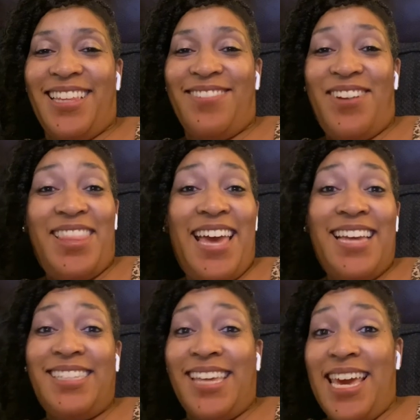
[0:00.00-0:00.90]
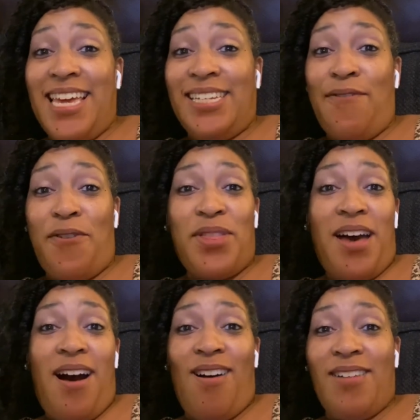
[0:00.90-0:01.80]
Well, that's it for the
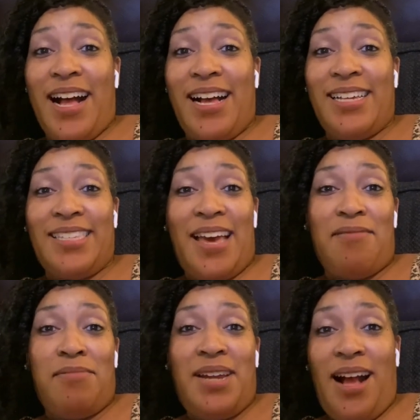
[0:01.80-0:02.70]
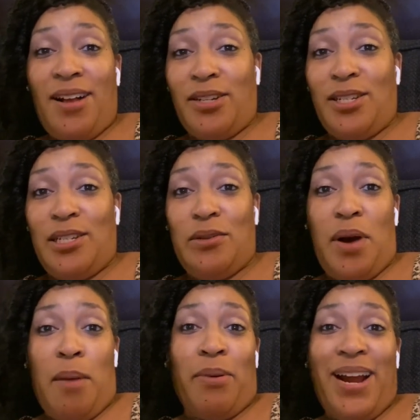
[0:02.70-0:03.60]
haul, guys. I'm not going to do
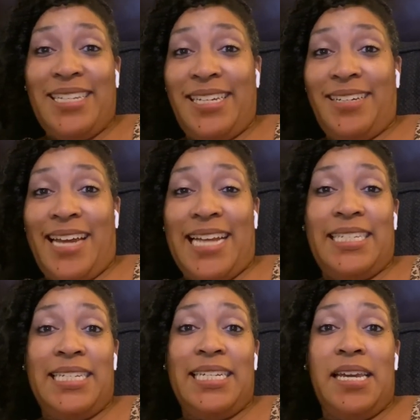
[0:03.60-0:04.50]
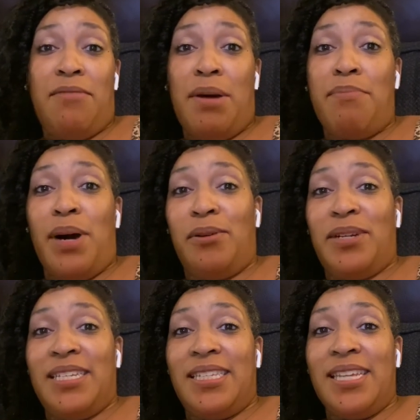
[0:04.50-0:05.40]
a breakdown. I did get my
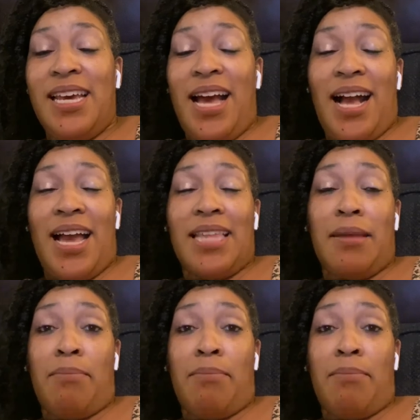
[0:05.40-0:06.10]
bonus. I got the